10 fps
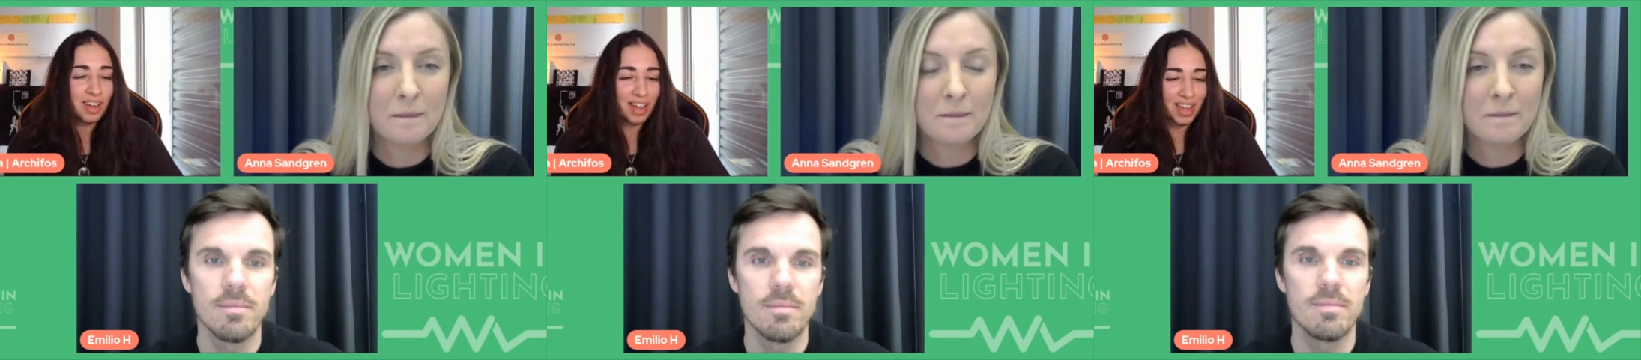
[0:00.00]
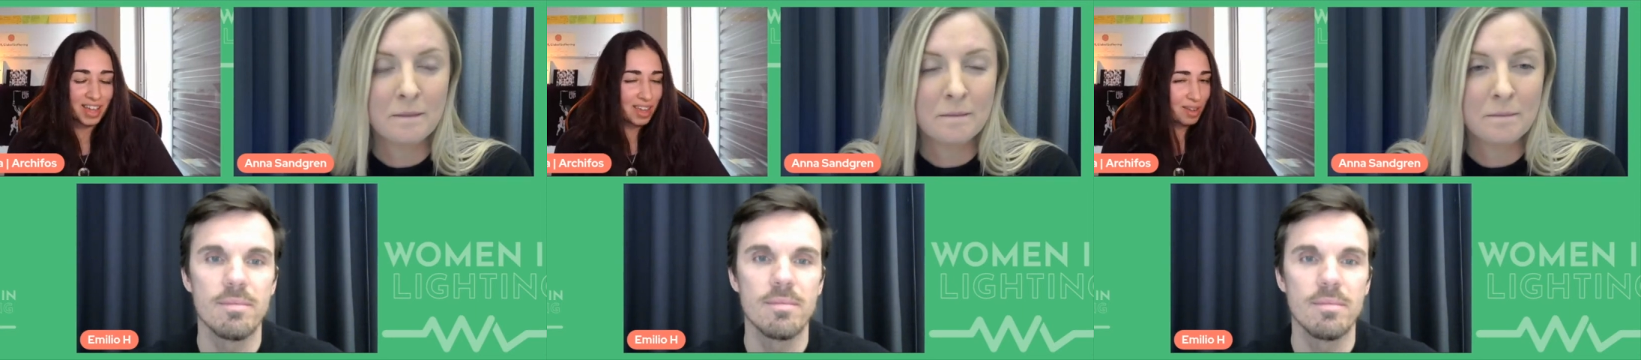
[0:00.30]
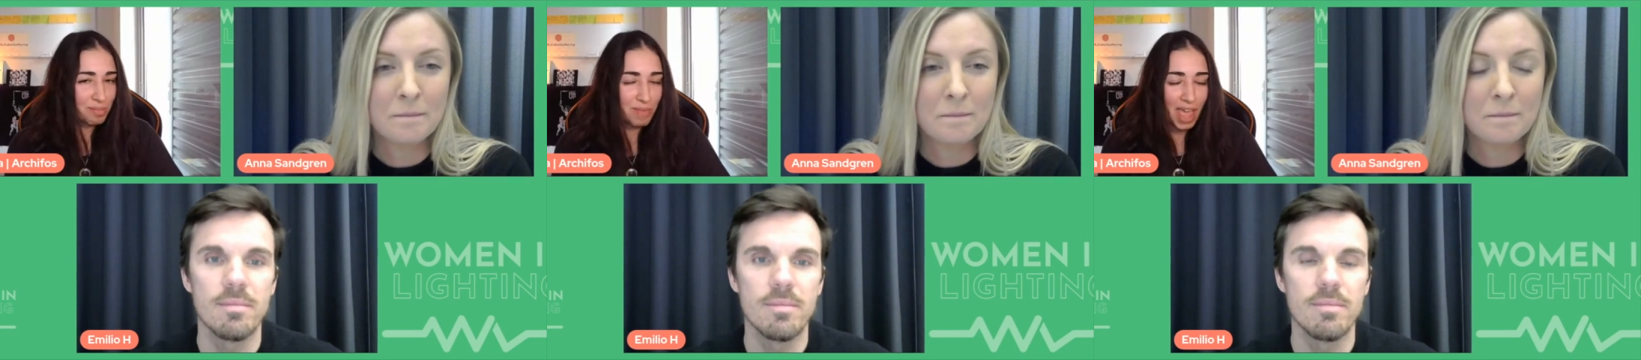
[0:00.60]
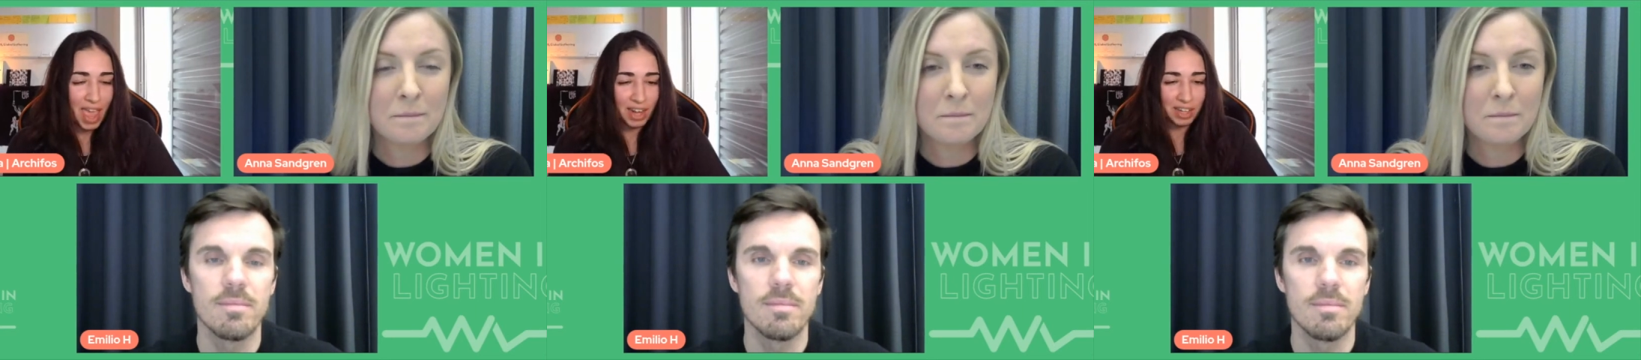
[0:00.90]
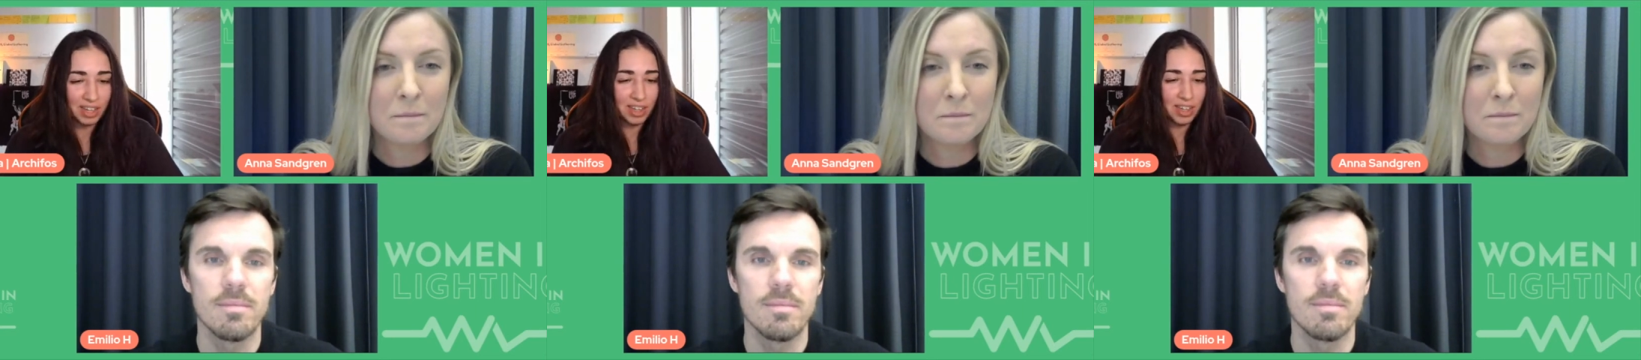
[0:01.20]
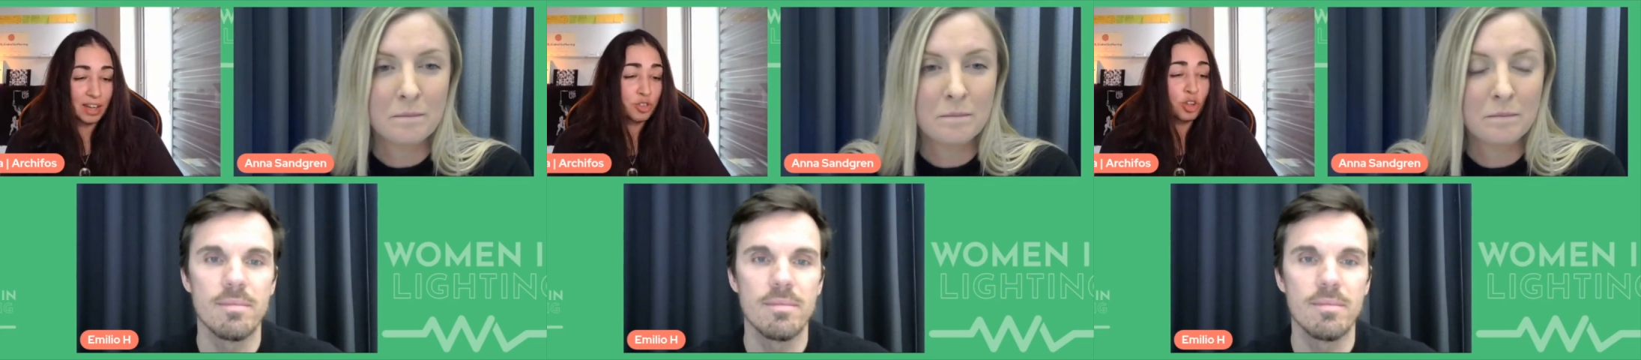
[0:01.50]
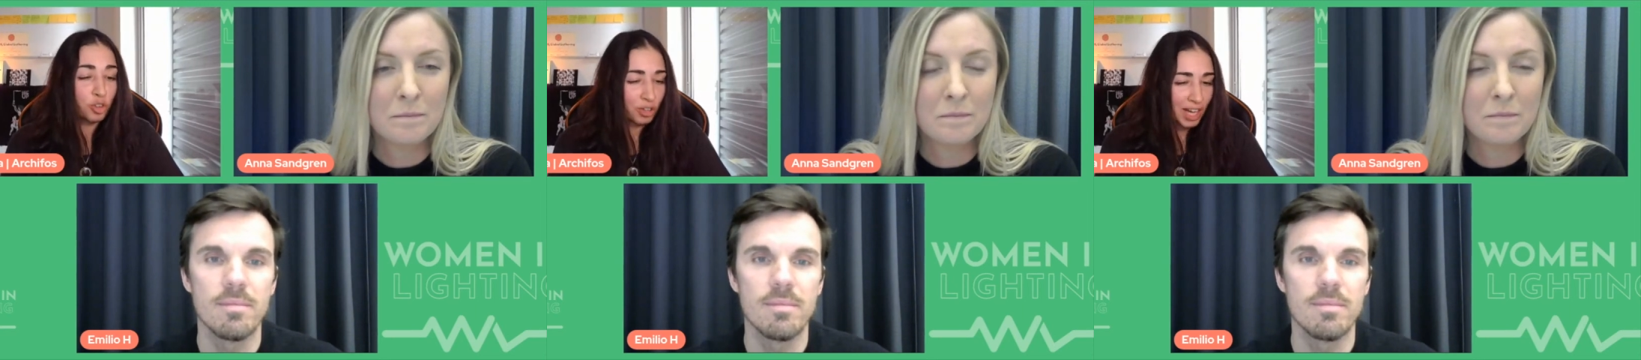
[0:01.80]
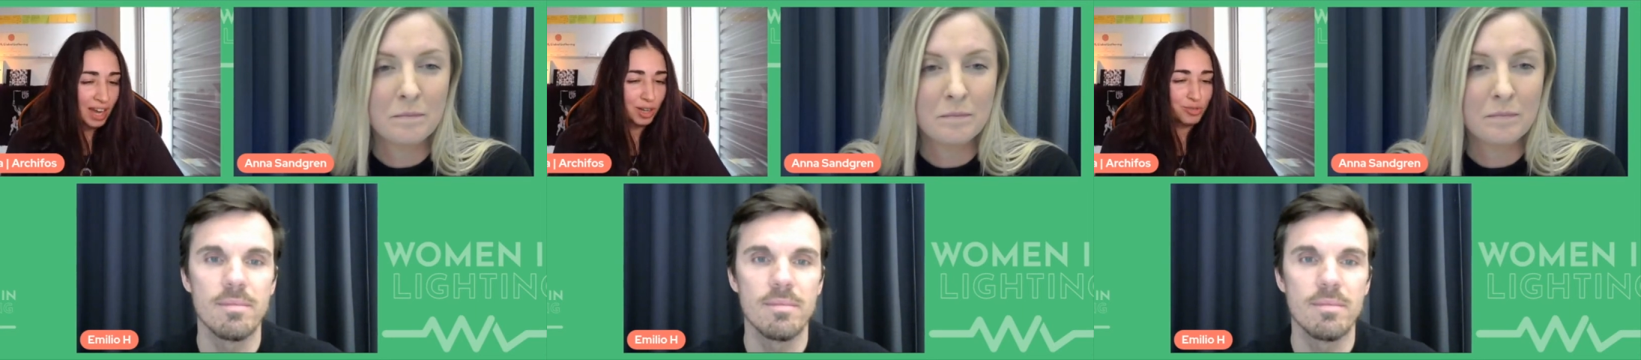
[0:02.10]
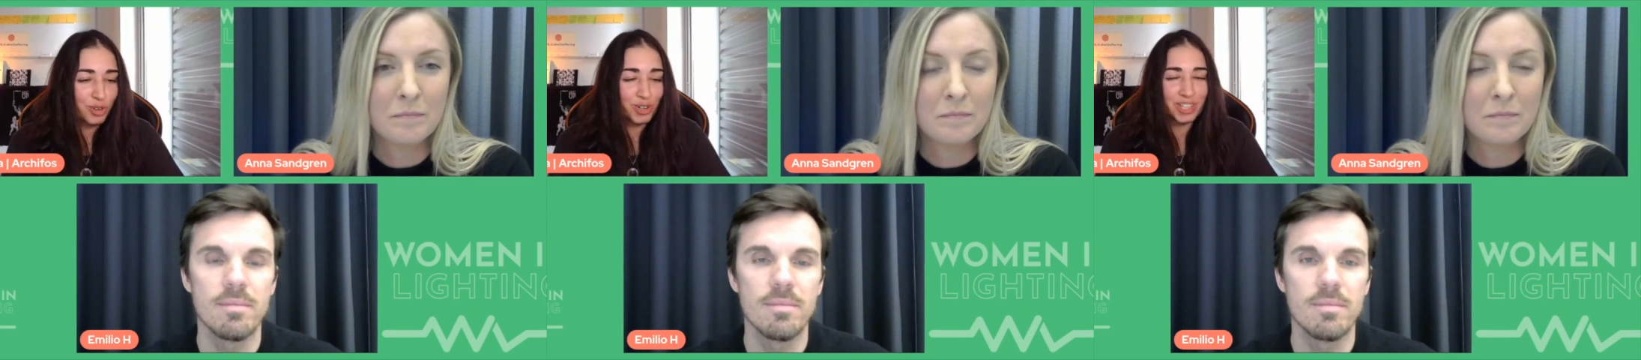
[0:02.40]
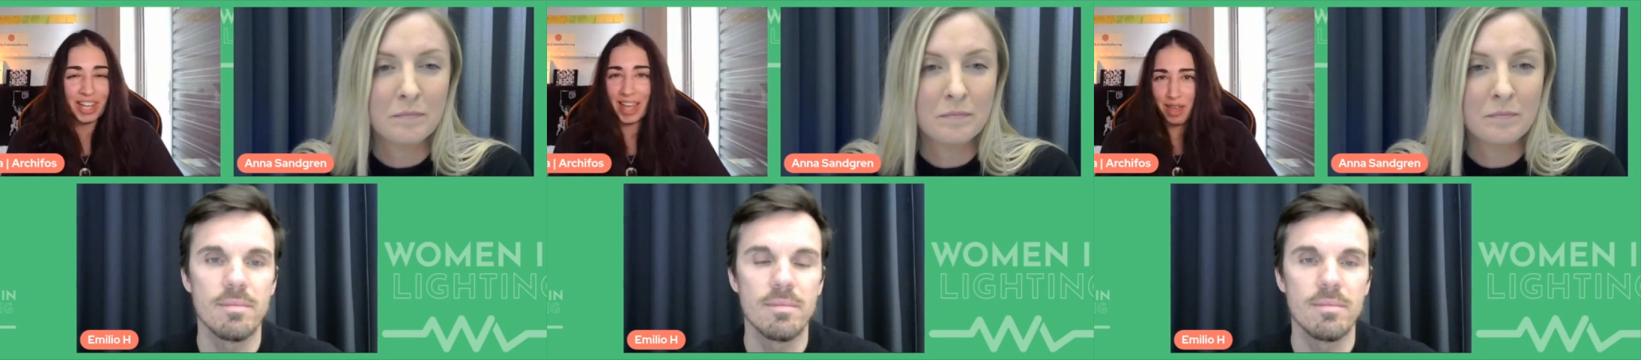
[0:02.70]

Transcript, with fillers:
Speaker 1: uh, any, and not only Anna, of course, like